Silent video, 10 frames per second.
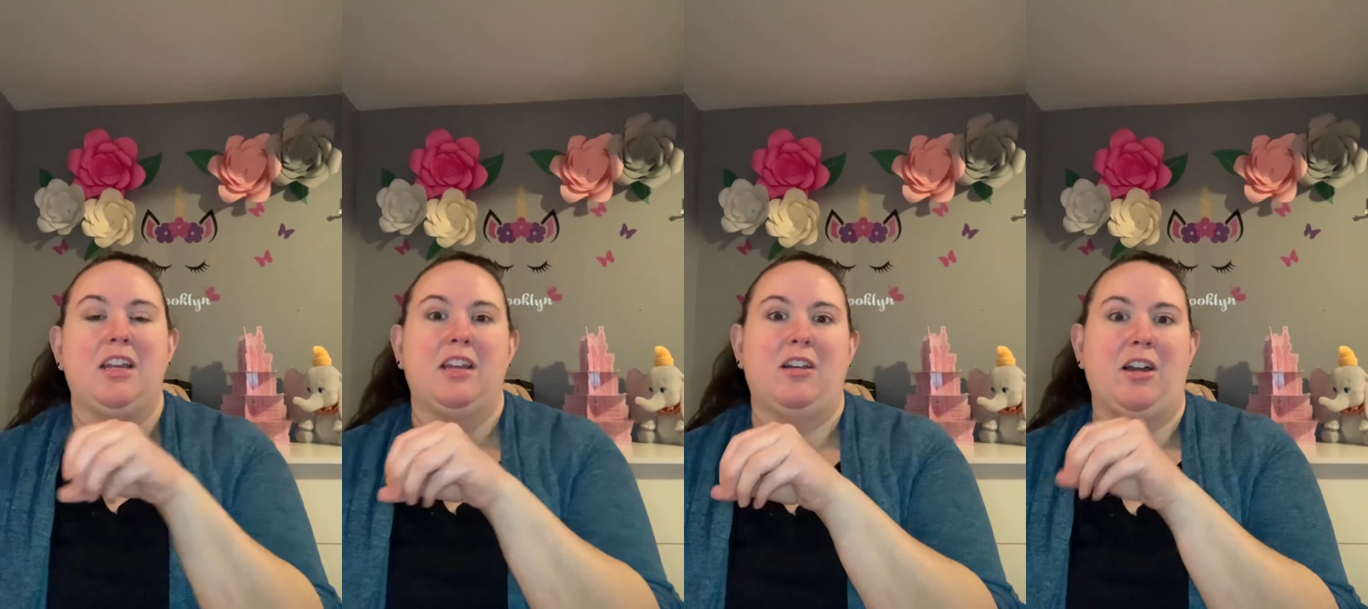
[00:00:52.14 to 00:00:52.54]

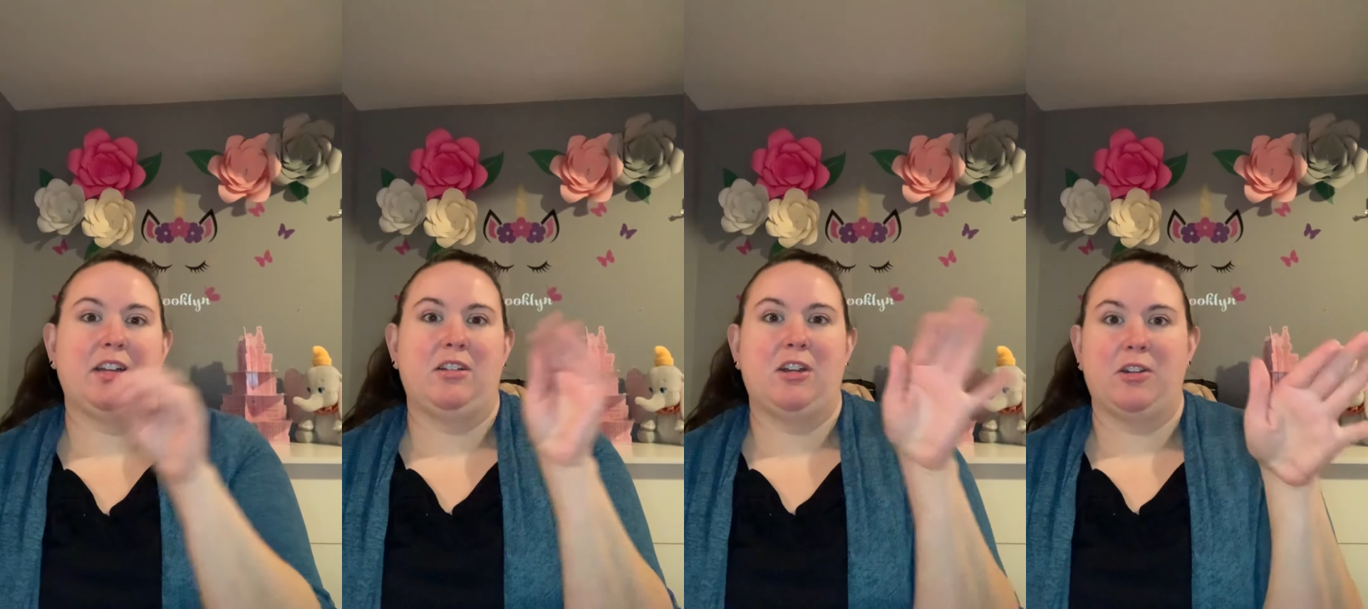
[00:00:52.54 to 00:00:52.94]

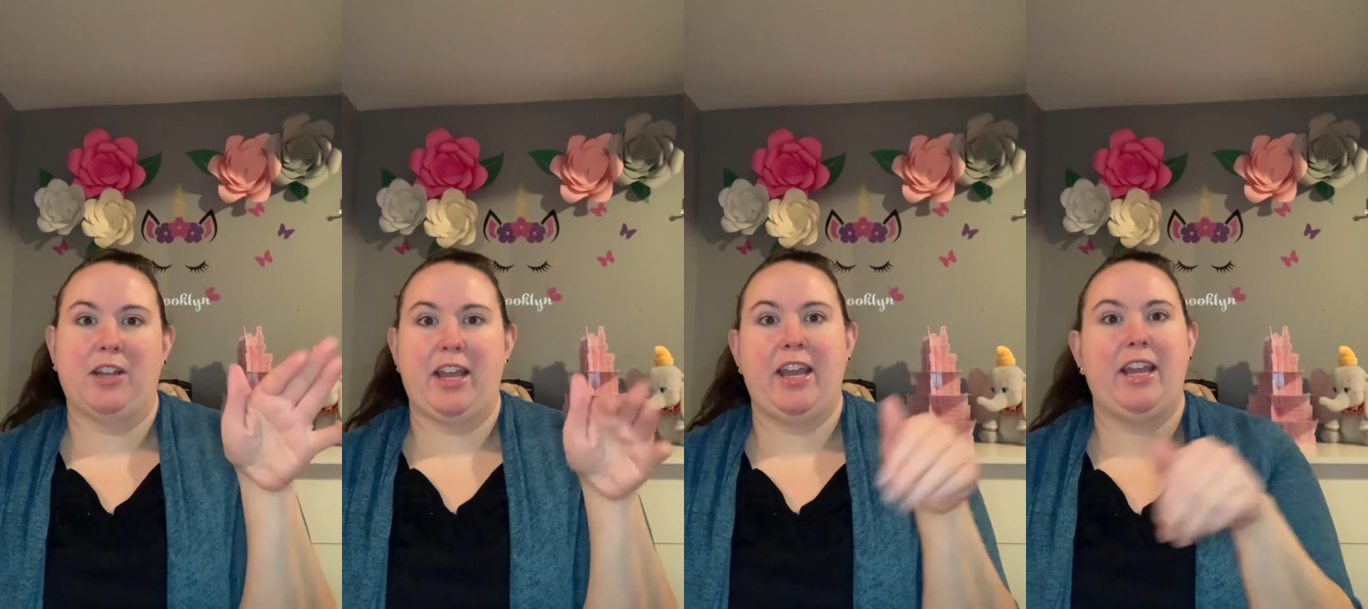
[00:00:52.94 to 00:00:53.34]
on card
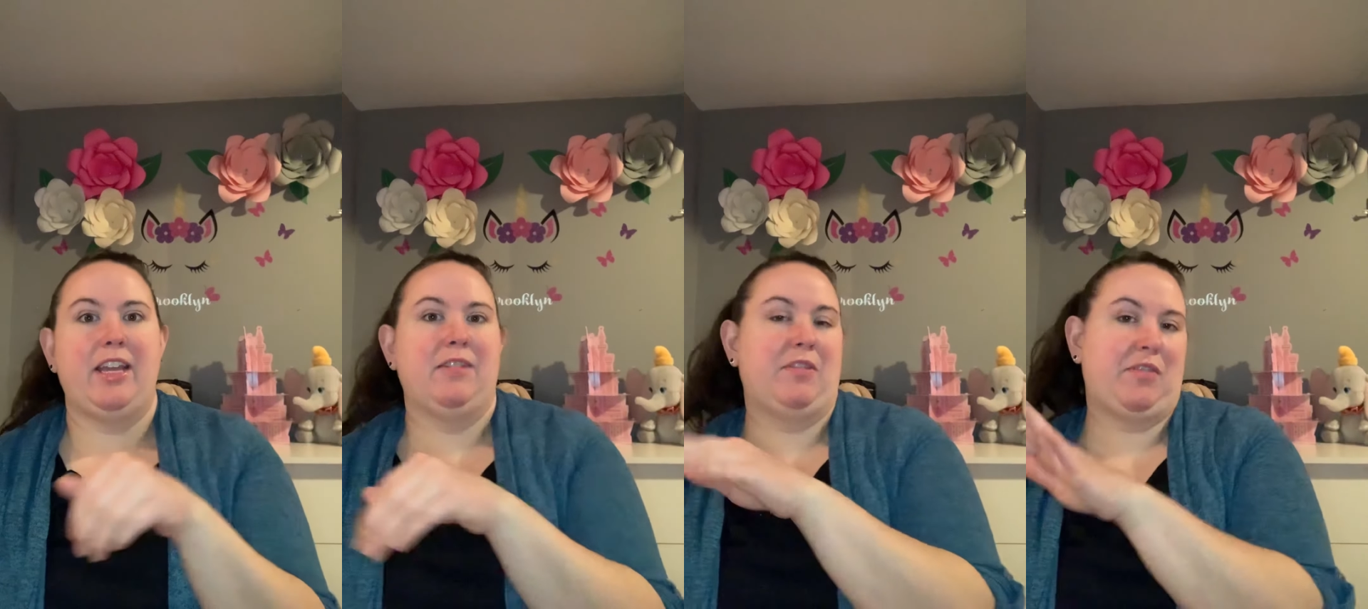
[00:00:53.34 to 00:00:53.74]

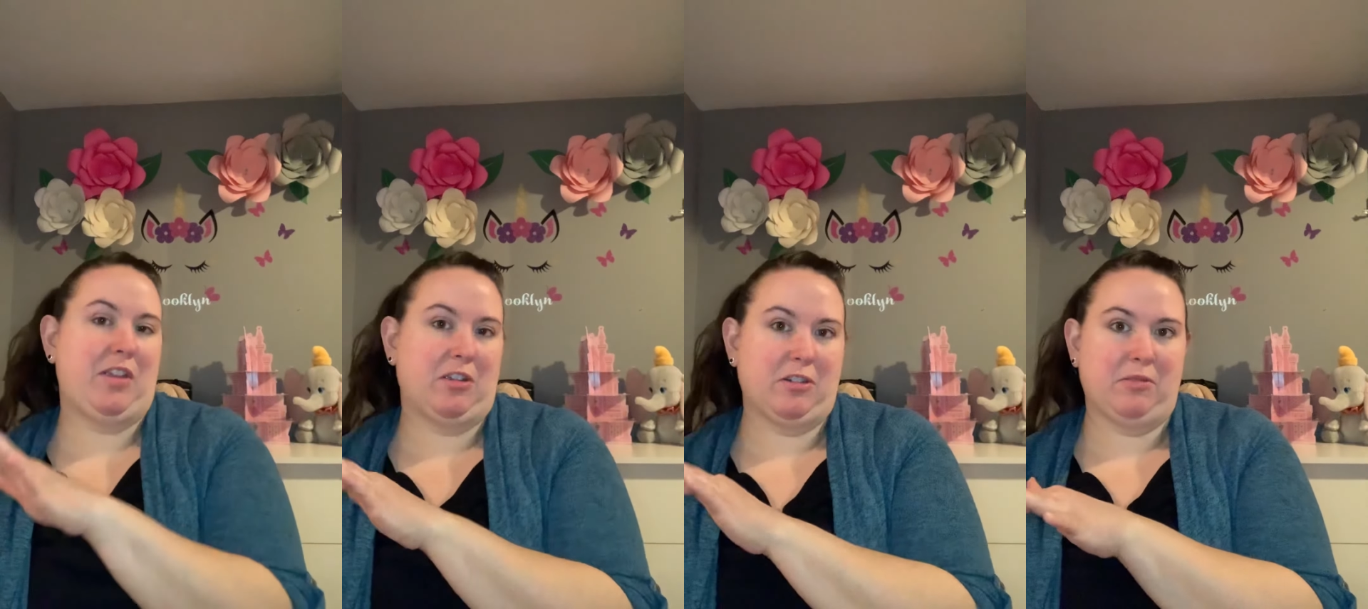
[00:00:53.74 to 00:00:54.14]
A and
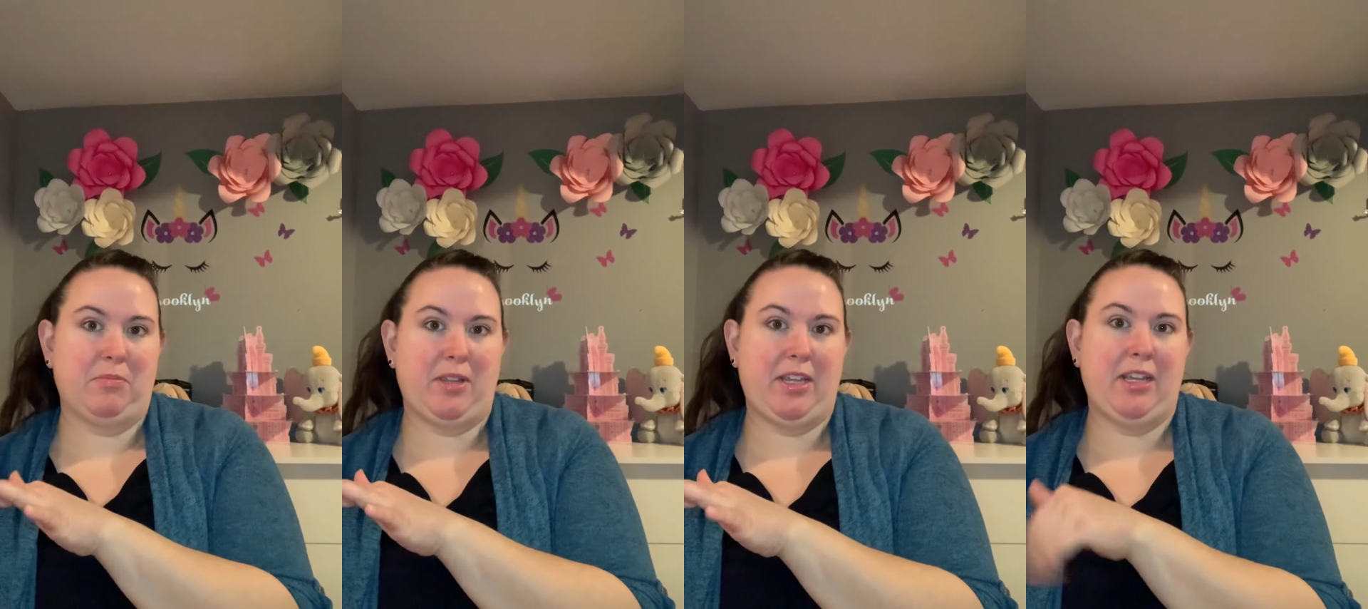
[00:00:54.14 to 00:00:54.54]
$50 on card
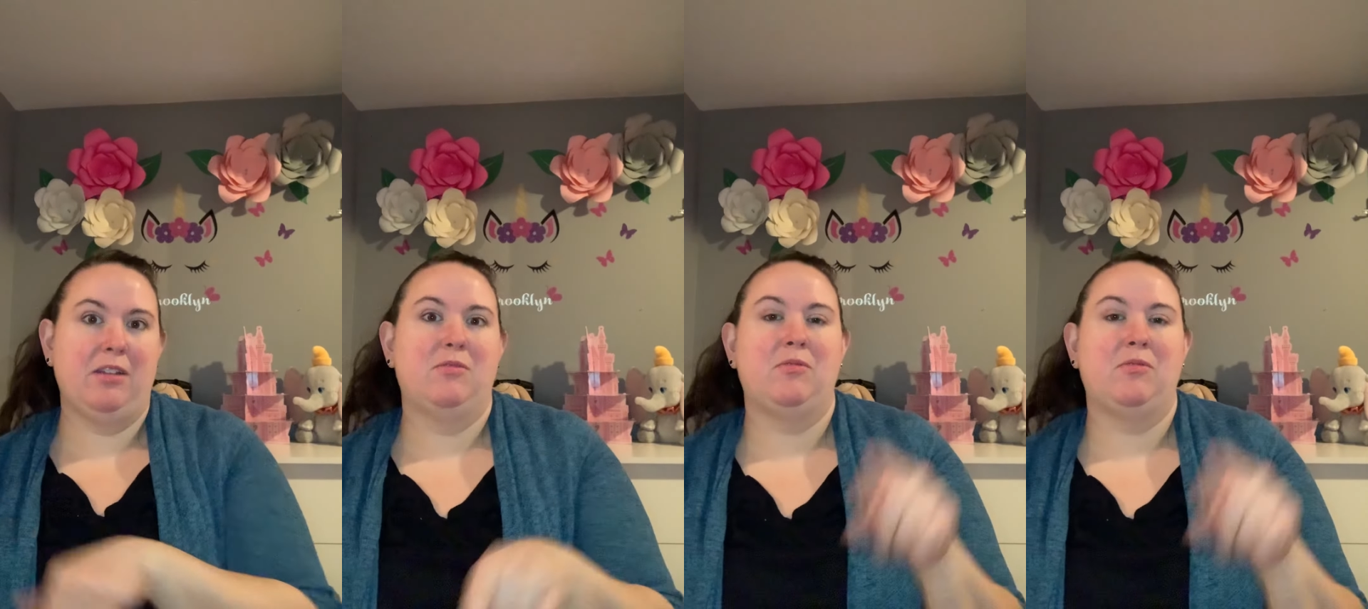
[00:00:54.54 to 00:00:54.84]
B,